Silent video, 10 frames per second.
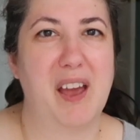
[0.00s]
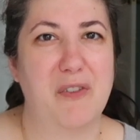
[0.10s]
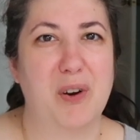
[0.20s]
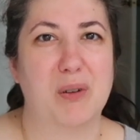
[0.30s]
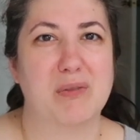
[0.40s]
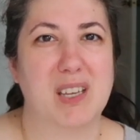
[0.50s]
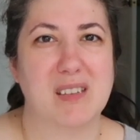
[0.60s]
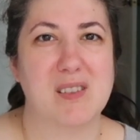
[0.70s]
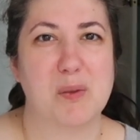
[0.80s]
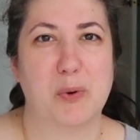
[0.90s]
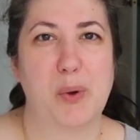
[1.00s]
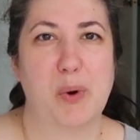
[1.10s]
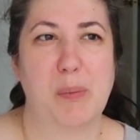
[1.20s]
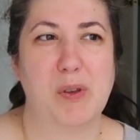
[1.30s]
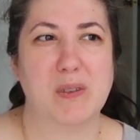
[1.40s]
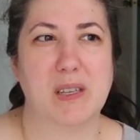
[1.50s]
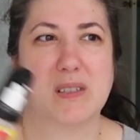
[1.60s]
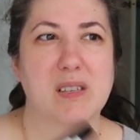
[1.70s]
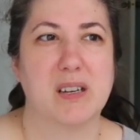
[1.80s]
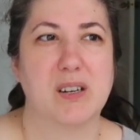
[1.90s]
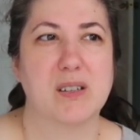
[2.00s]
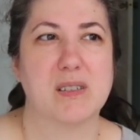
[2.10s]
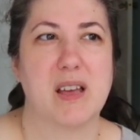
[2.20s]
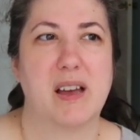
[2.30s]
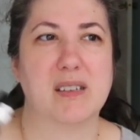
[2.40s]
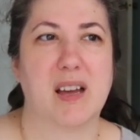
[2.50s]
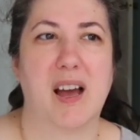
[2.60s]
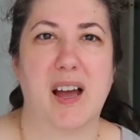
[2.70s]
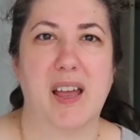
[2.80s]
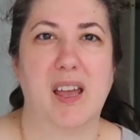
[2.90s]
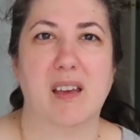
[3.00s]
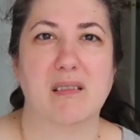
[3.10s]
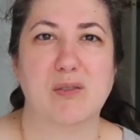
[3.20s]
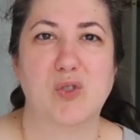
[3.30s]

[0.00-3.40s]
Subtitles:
ever get to the point where I'm using stickers that I'm